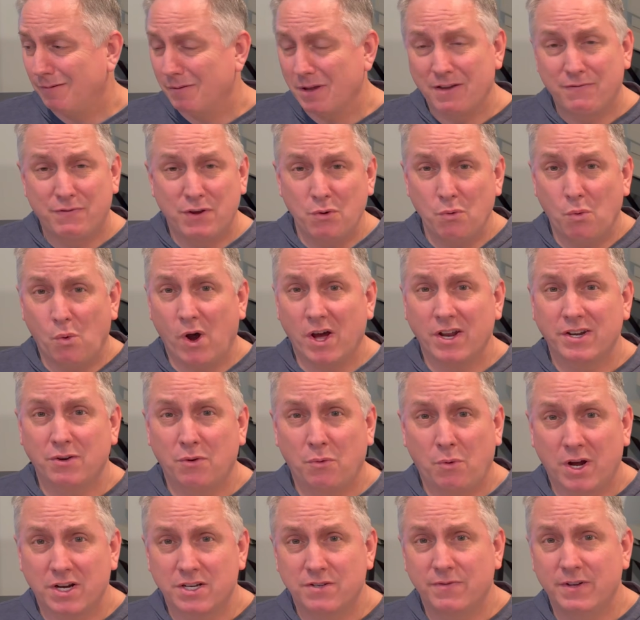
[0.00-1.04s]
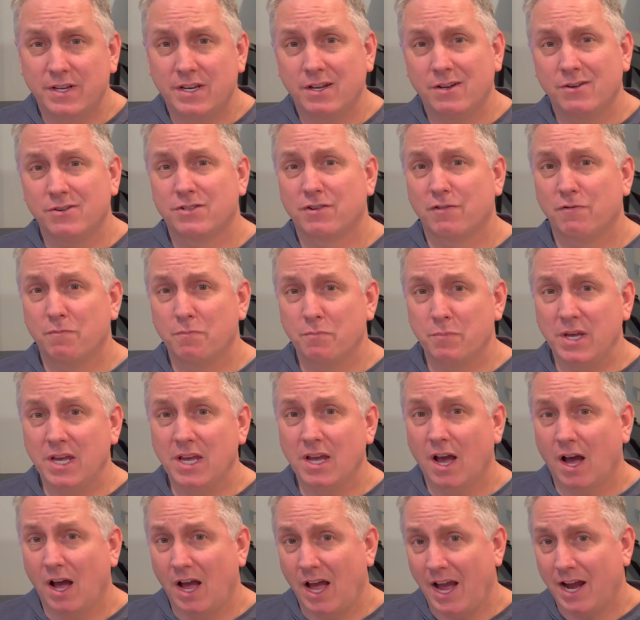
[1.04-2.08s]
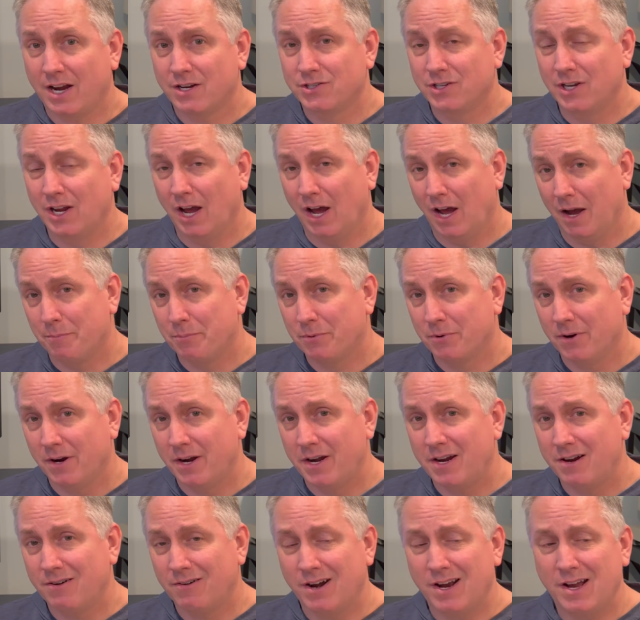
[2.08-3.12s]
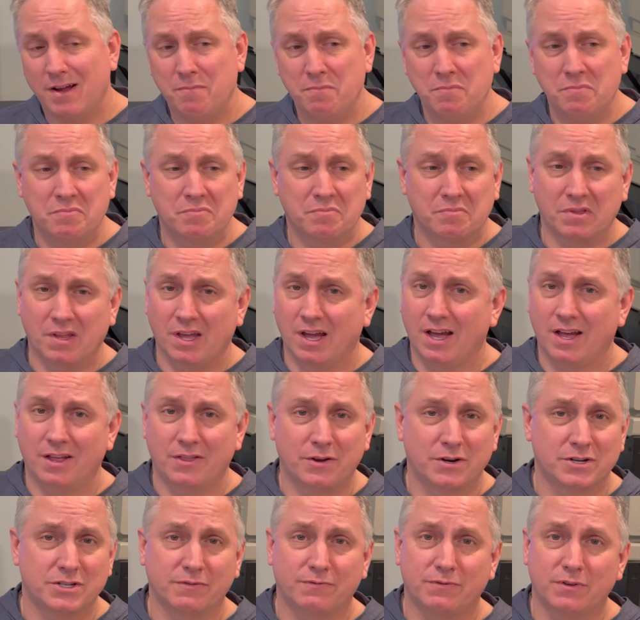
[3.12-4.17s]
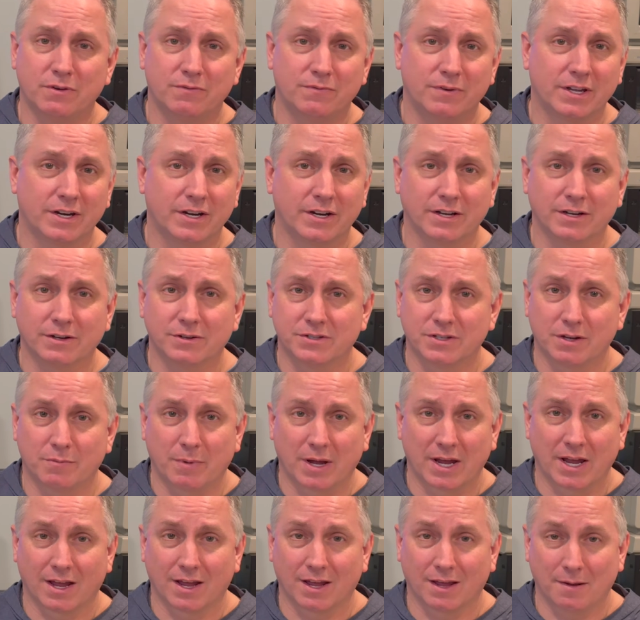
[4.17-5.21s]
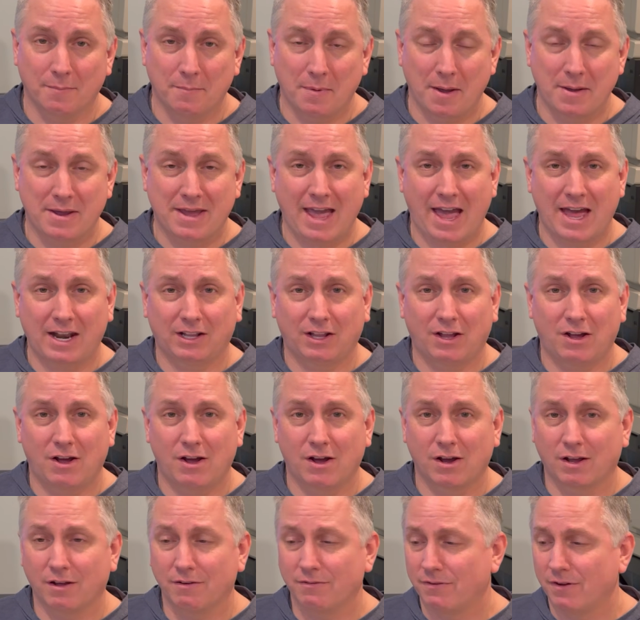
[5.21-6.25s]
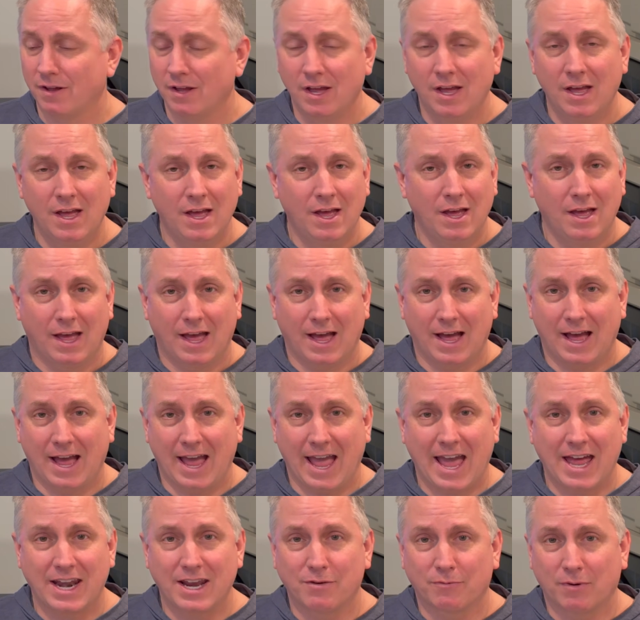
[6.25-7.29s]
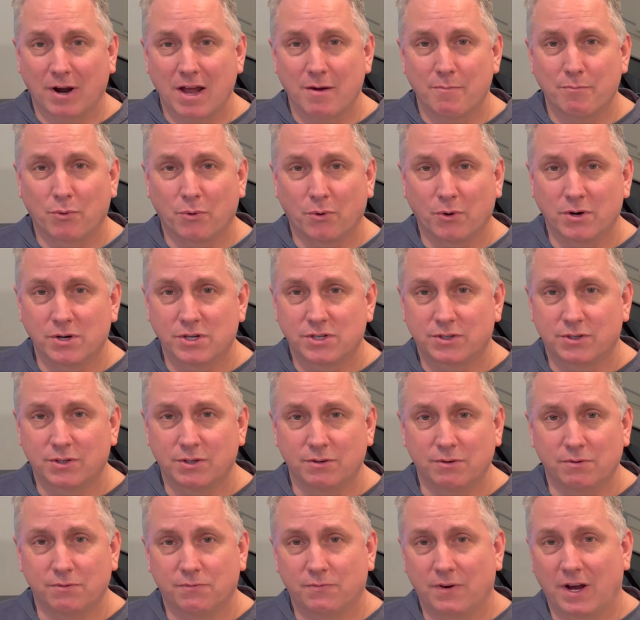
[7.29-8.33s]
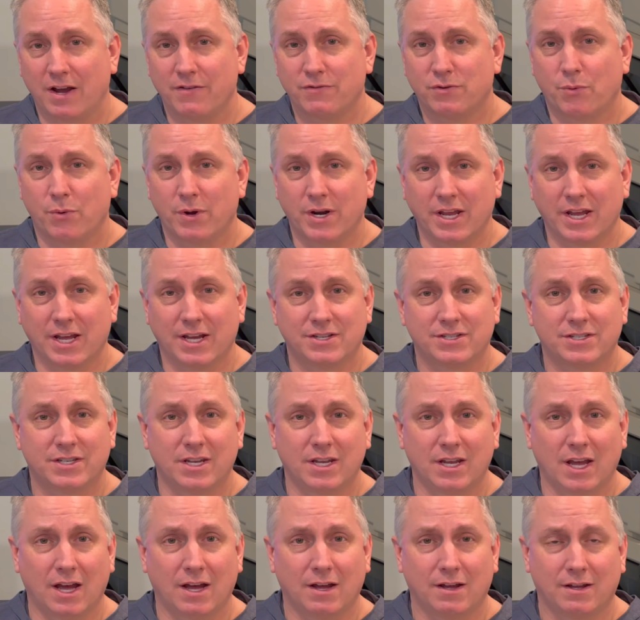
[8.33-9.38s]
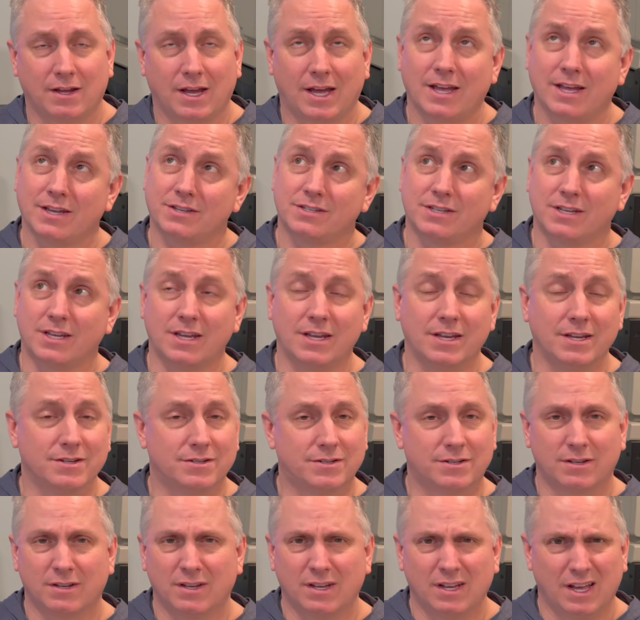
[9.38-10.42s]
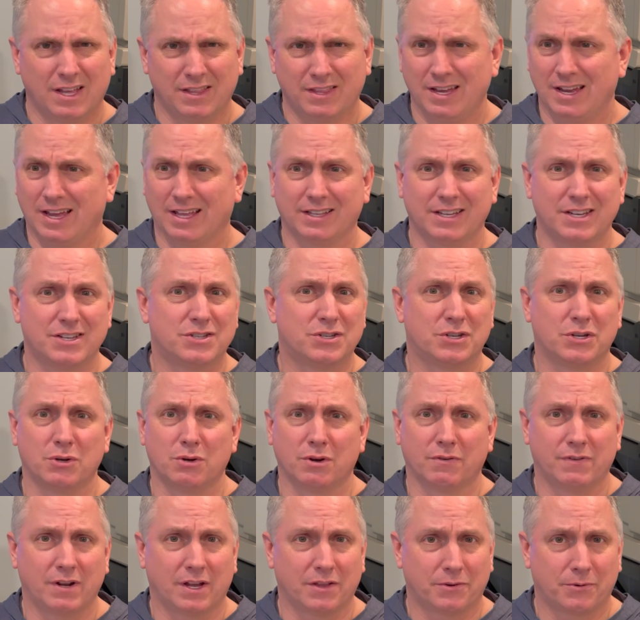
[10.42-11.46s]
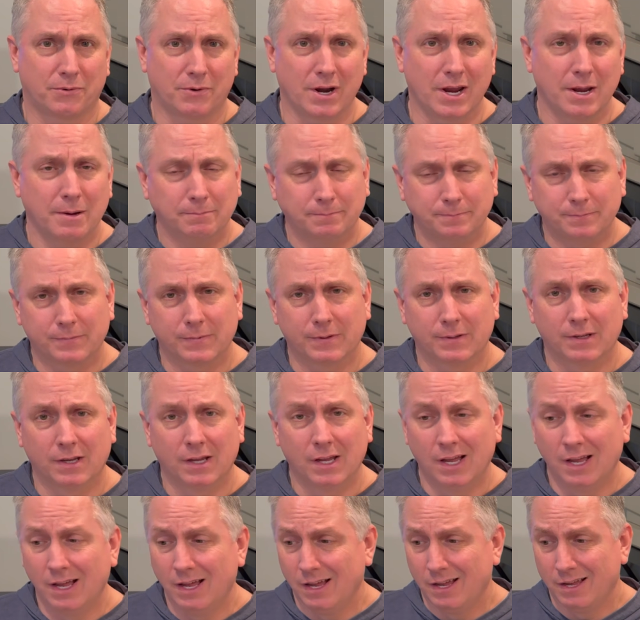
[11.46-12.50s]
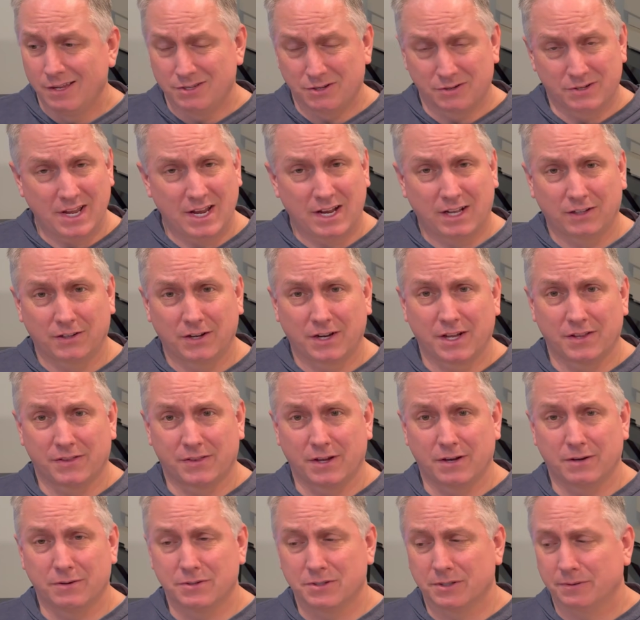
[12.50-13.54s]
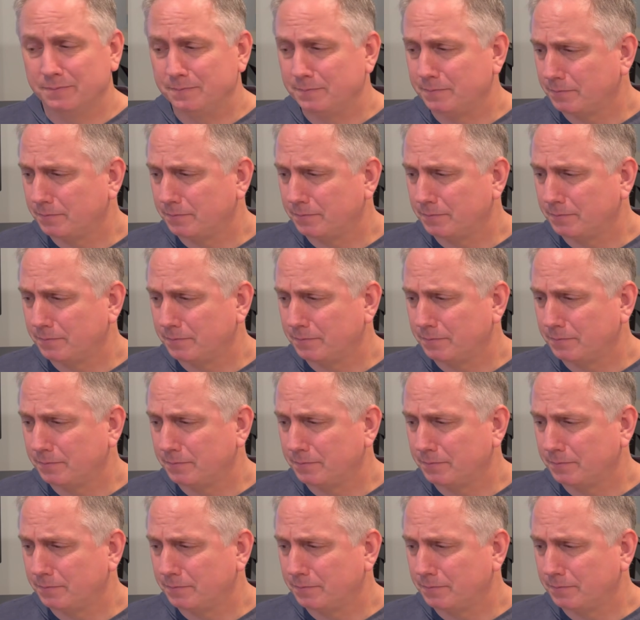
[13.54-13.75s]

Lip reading: If you want to watch videos of me actually upgrading RAM, there's a few videos in my catalog of adding RAM boards to 520 STs, I think at least 2, if not 3. So take a look at those.